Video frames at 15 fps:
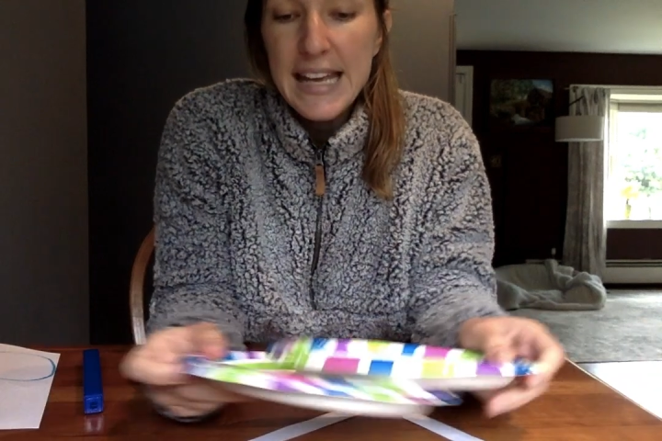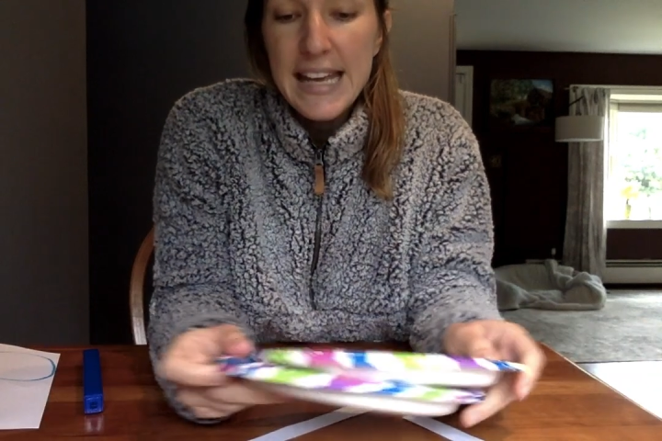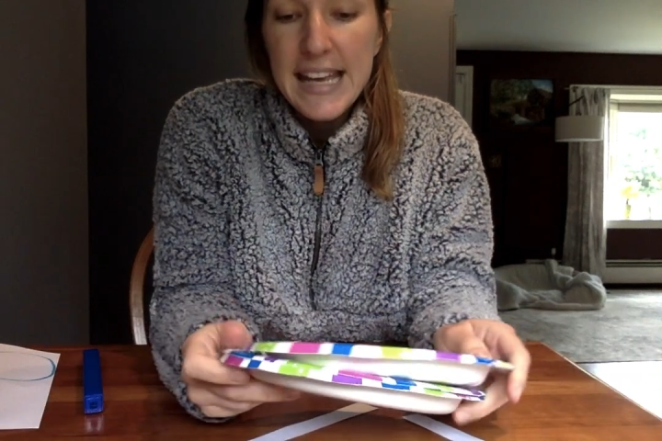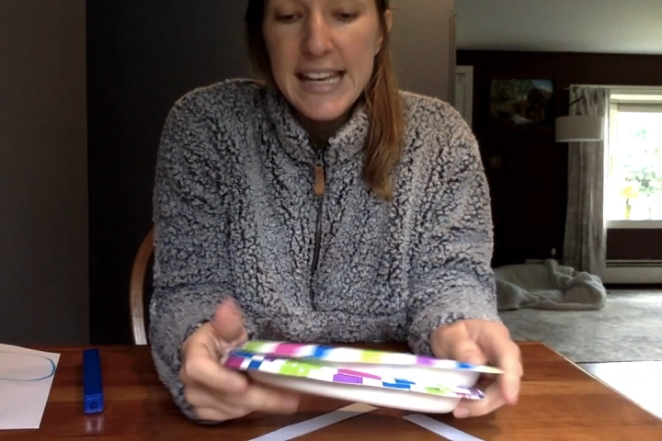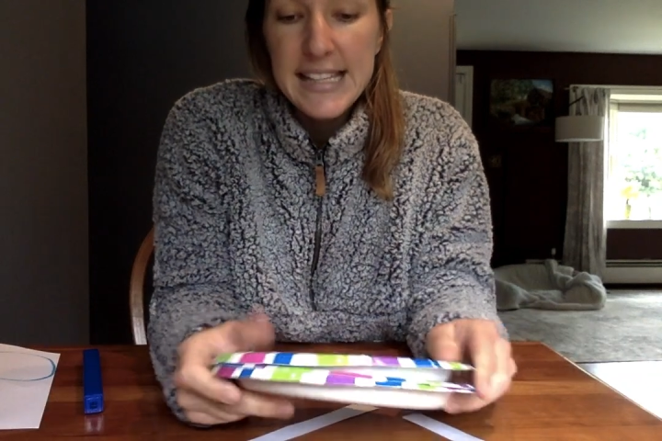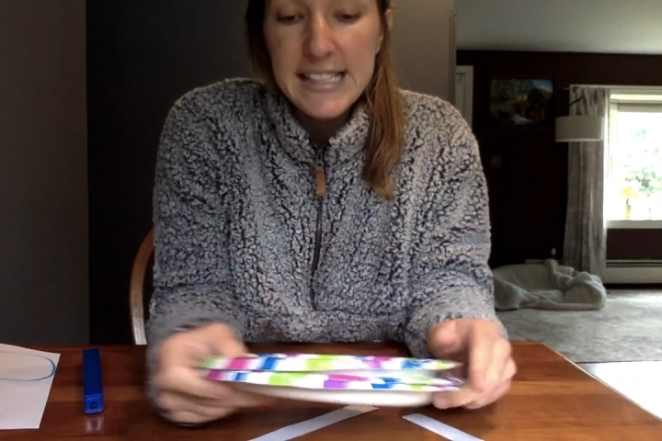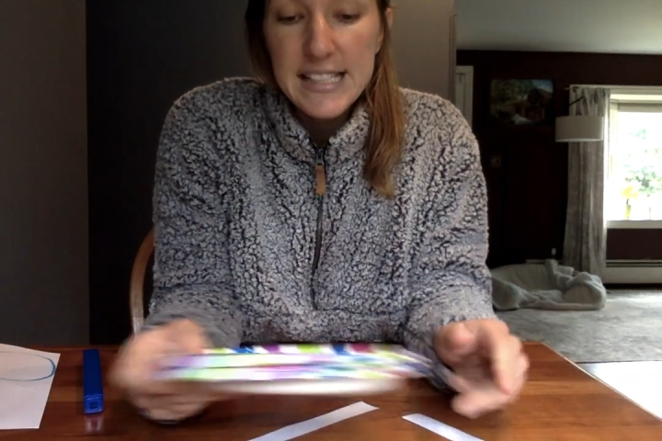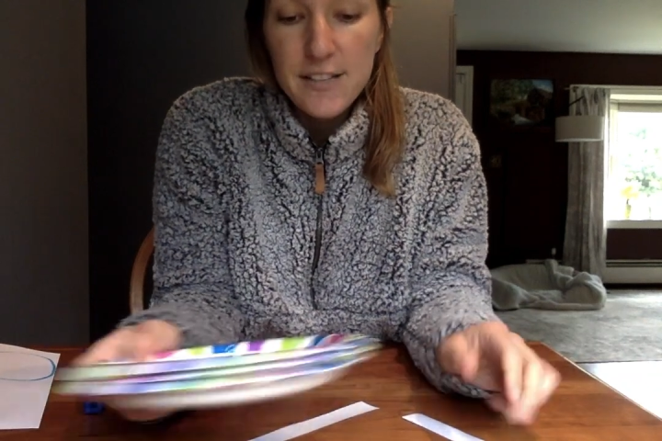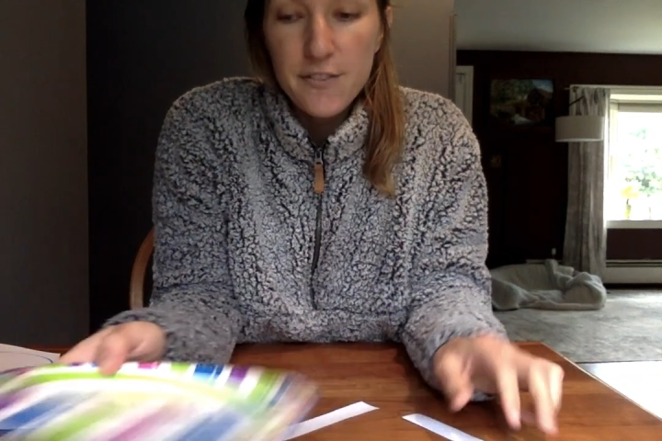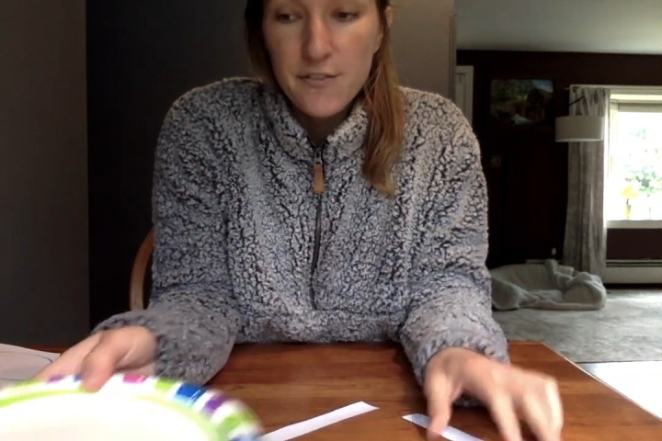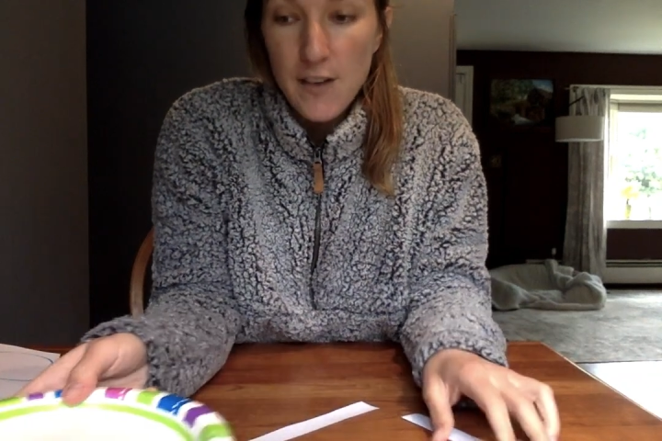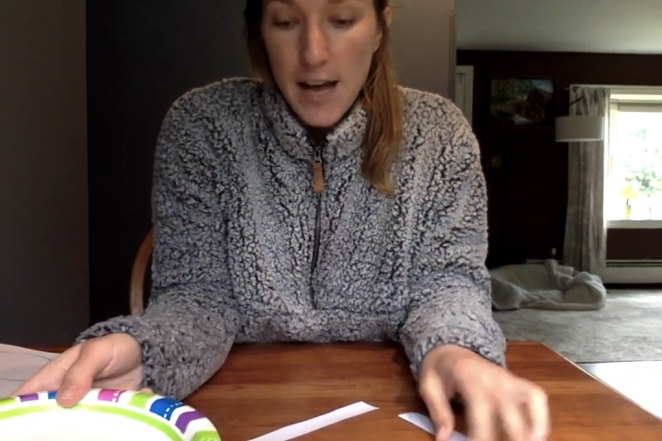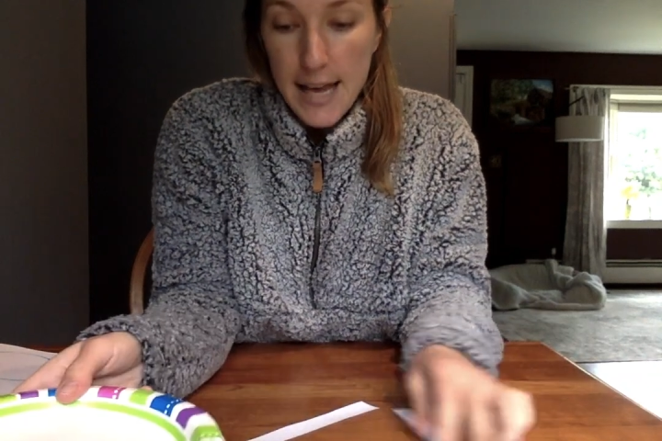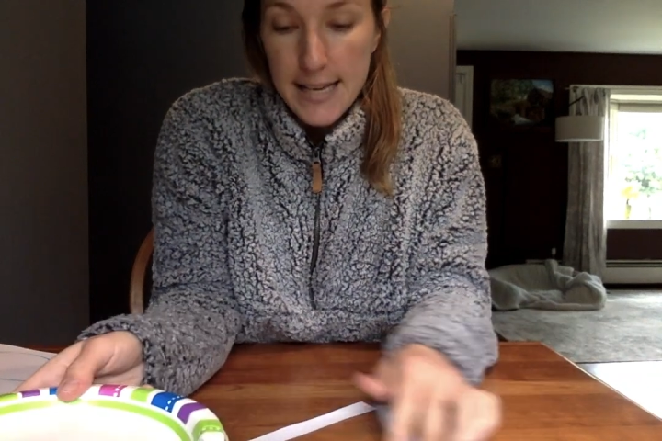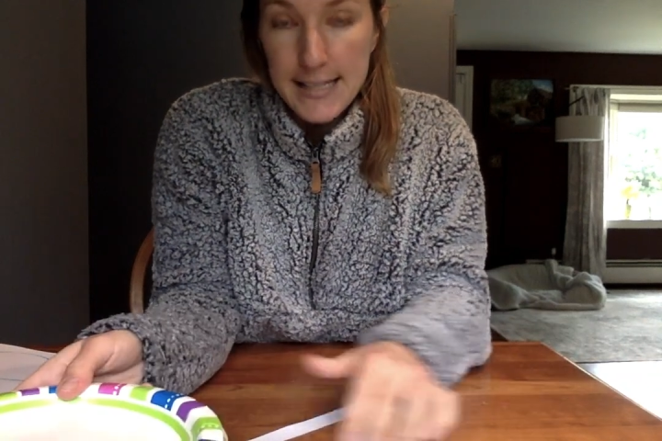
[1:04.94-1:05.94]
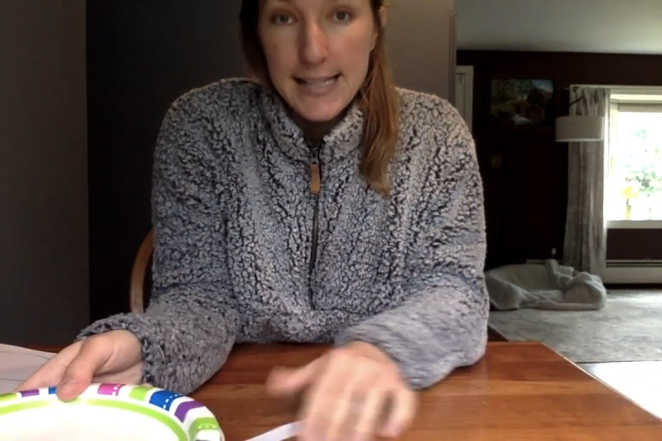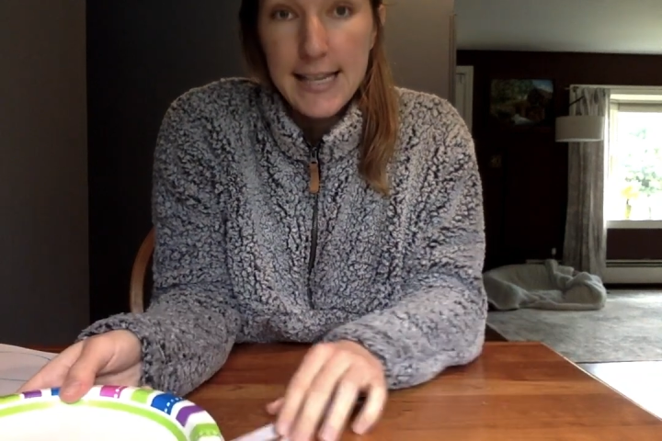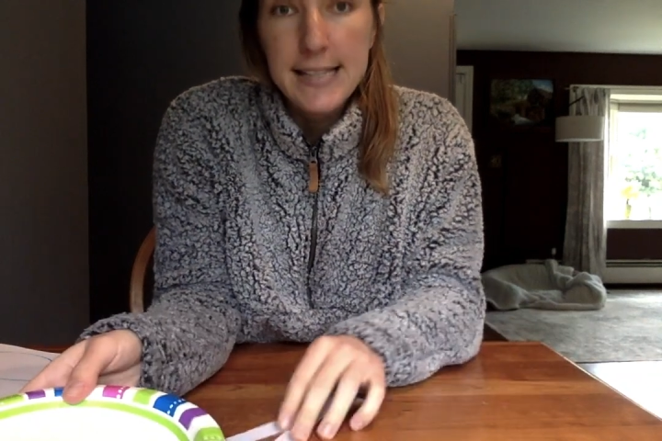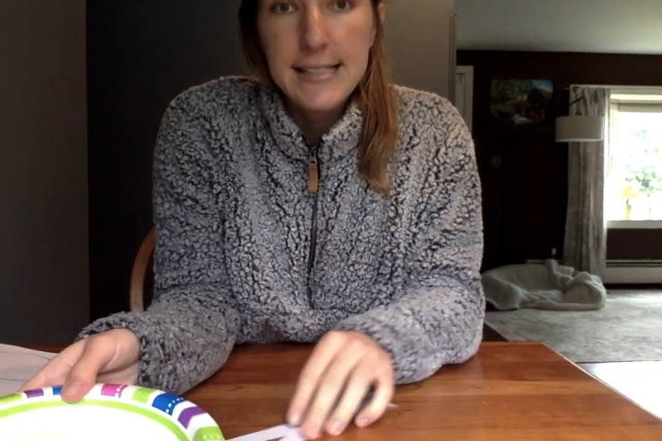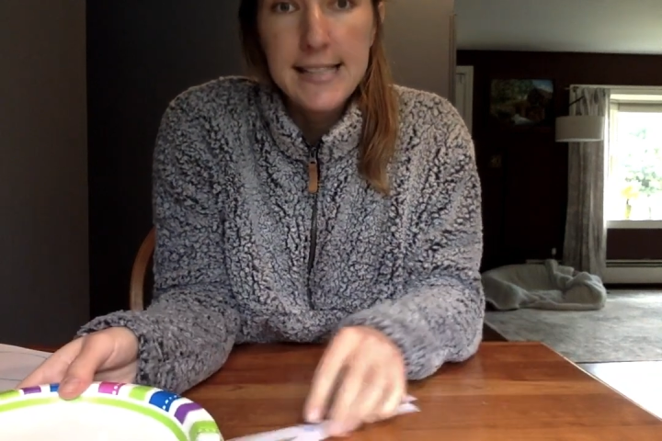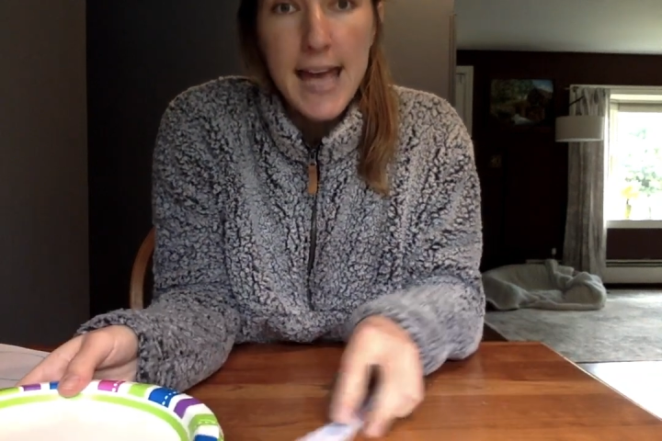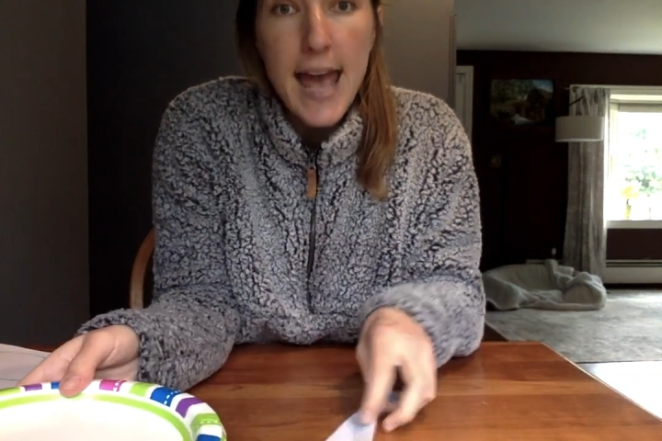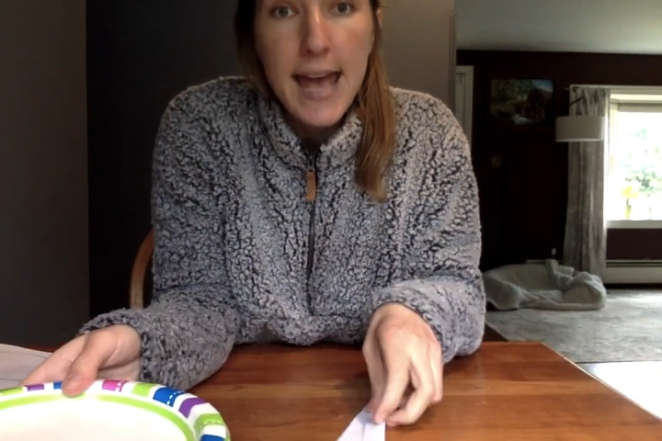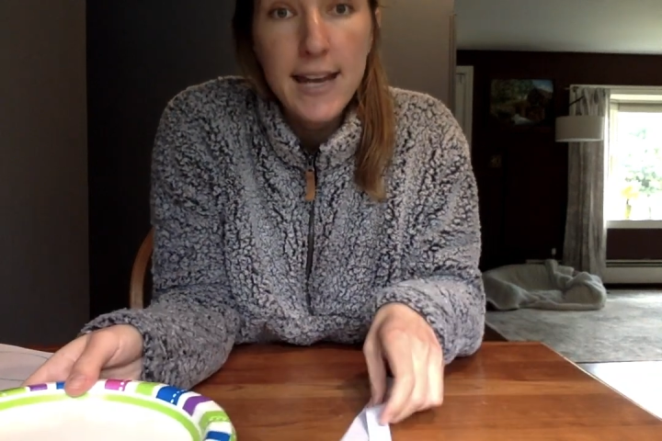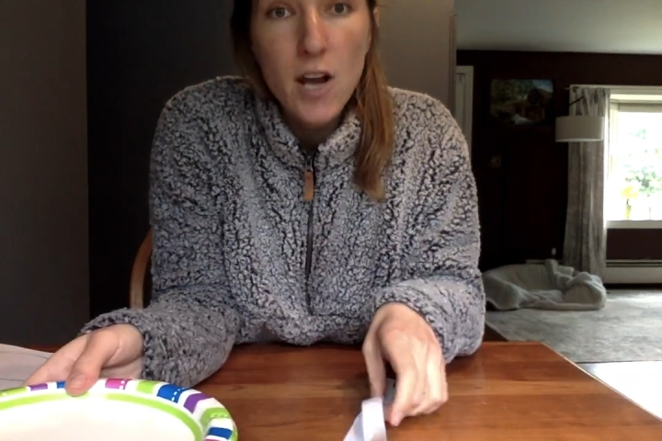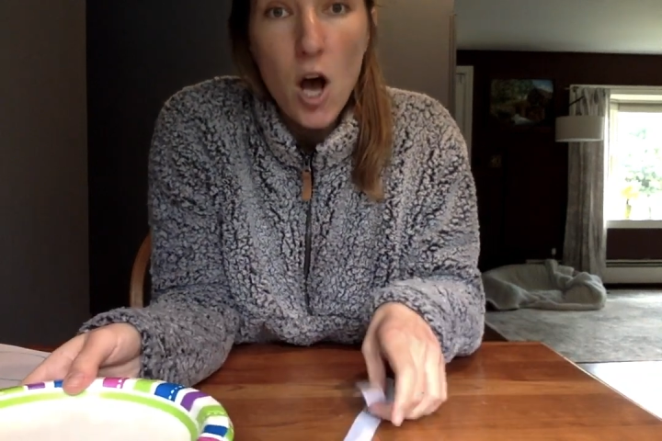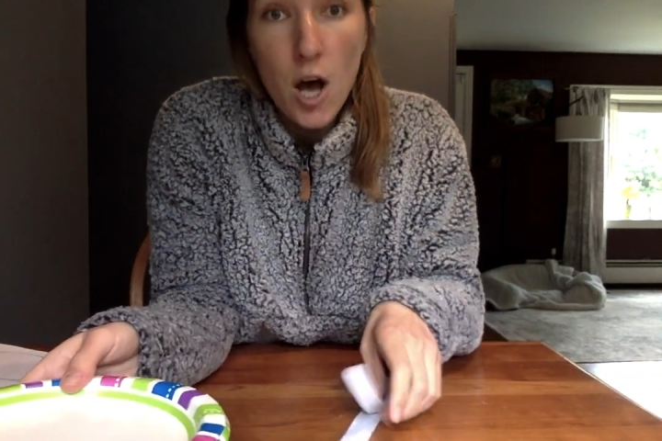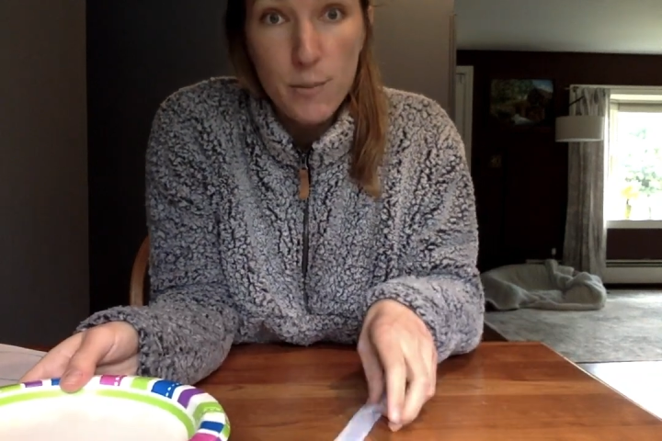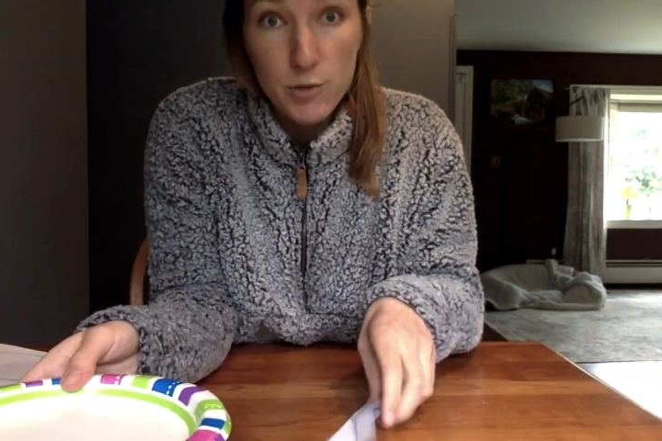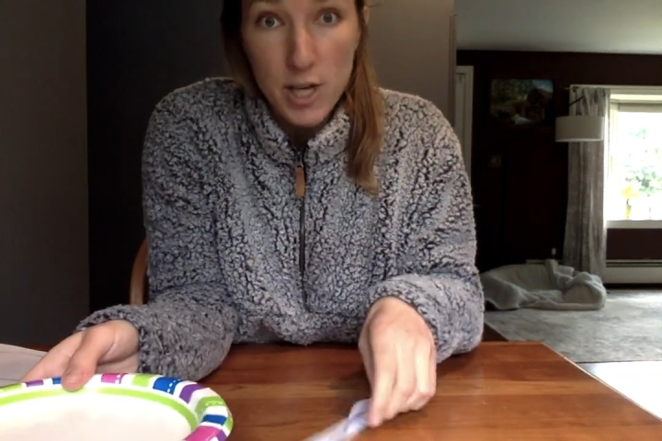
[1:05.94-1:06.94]
is to find 10
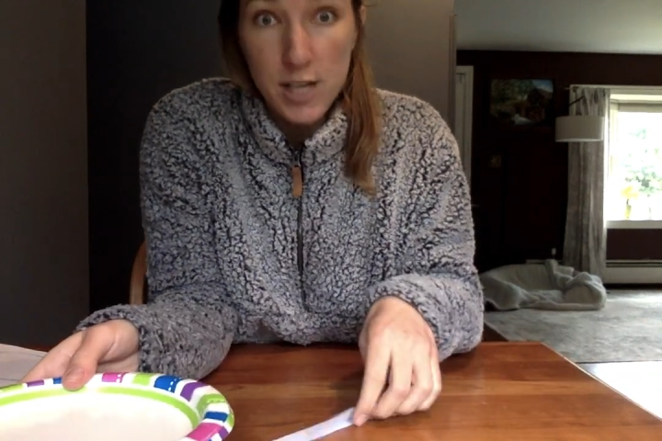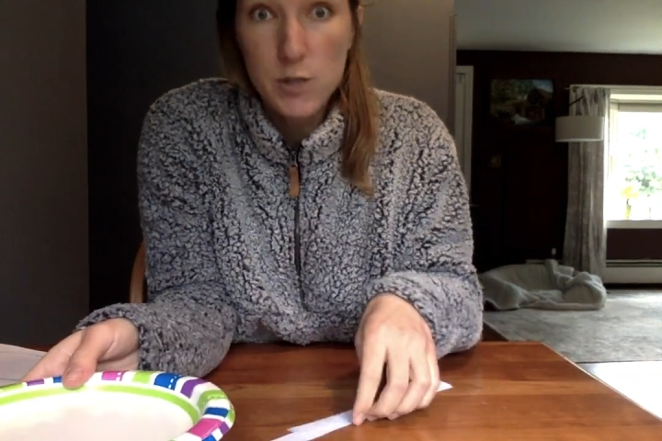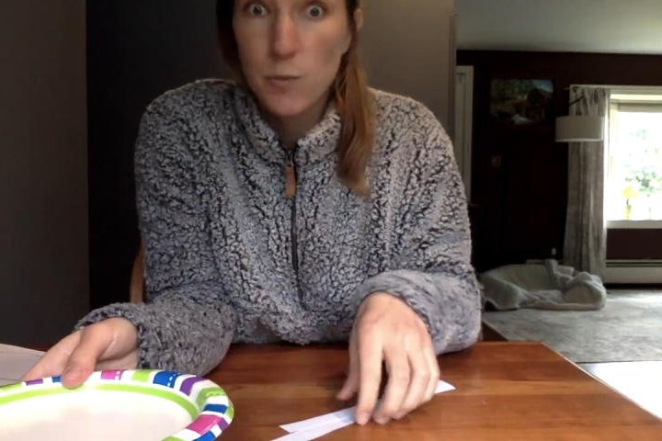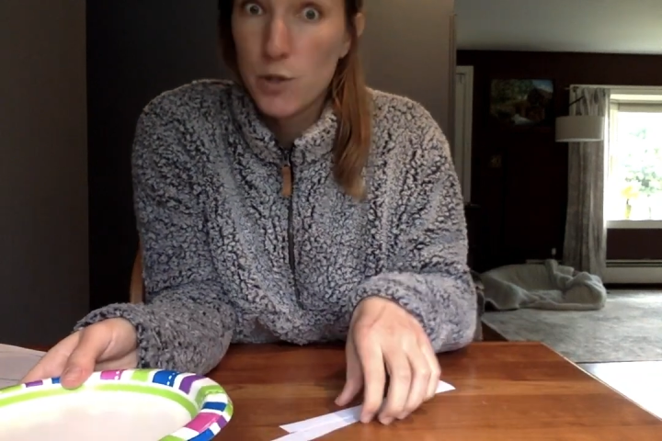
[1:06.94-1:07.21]
objects,